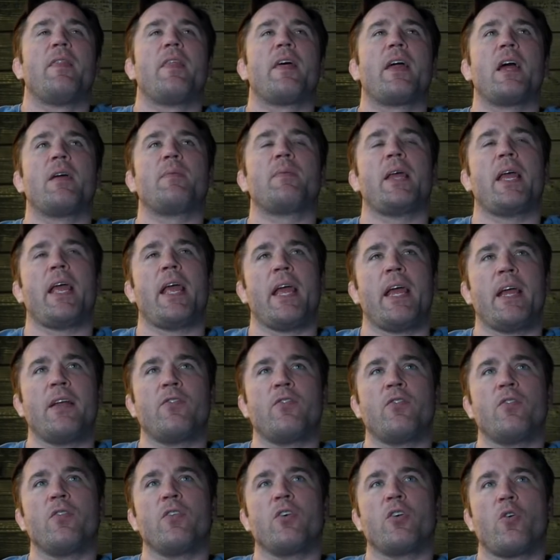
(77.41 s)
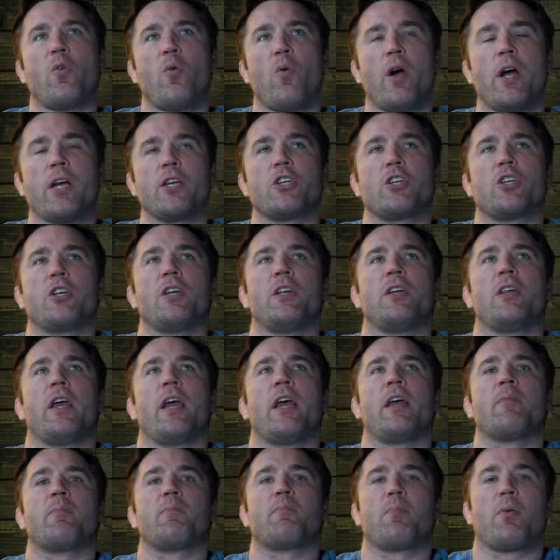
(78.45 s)
that I'm to answer the question
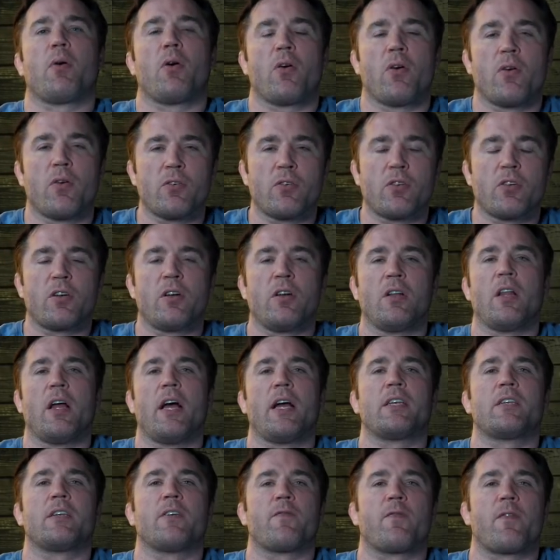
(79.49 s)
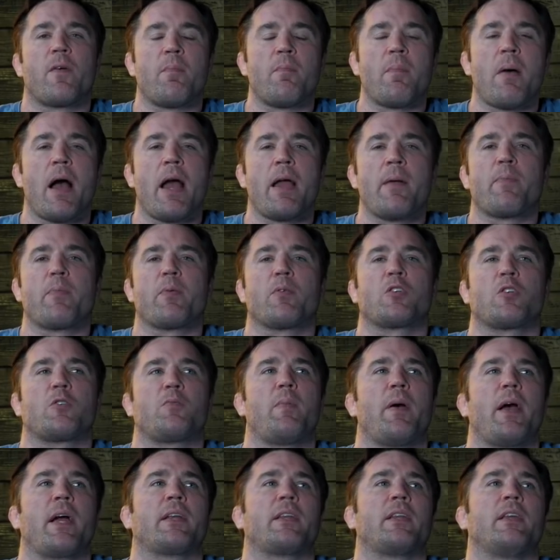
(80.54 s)
and personalize it from my
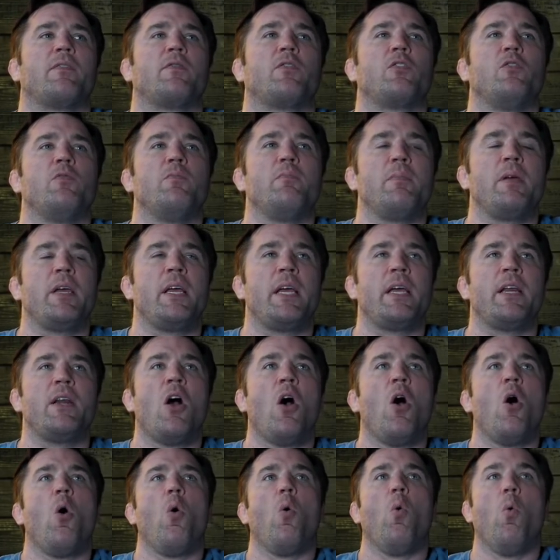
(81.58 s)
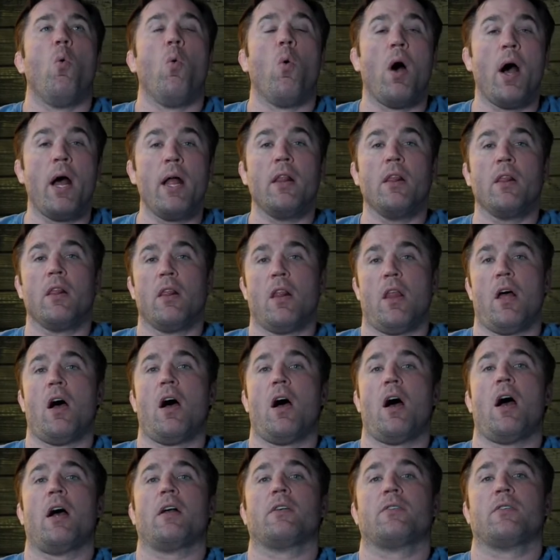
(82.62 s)
perspective to mean, what
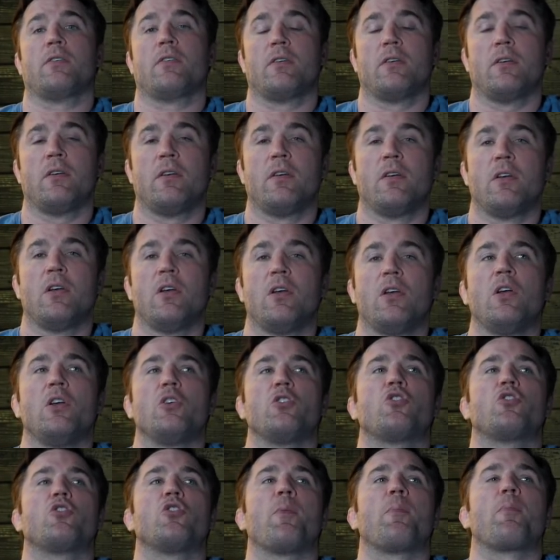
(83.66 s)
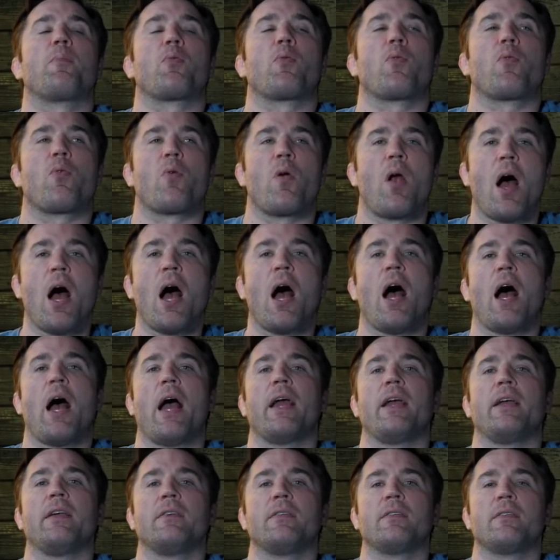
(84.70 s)
loss
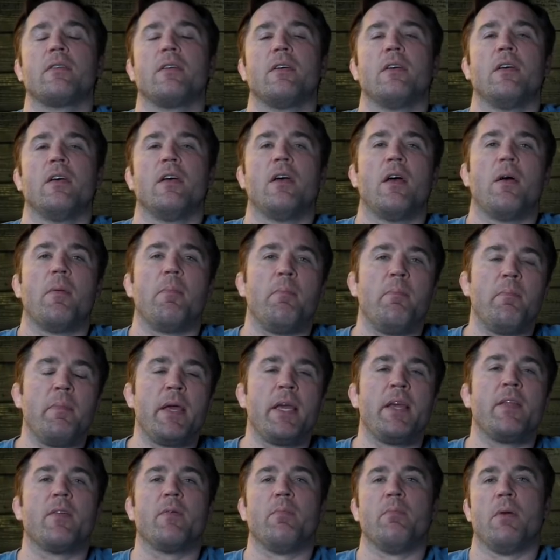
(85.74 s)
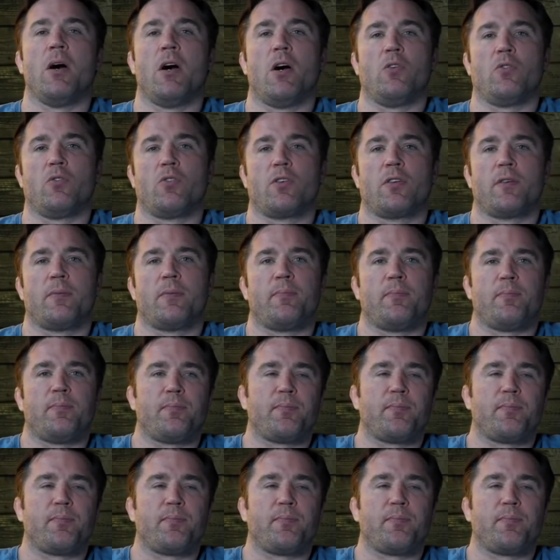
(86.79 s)
surprised me the most?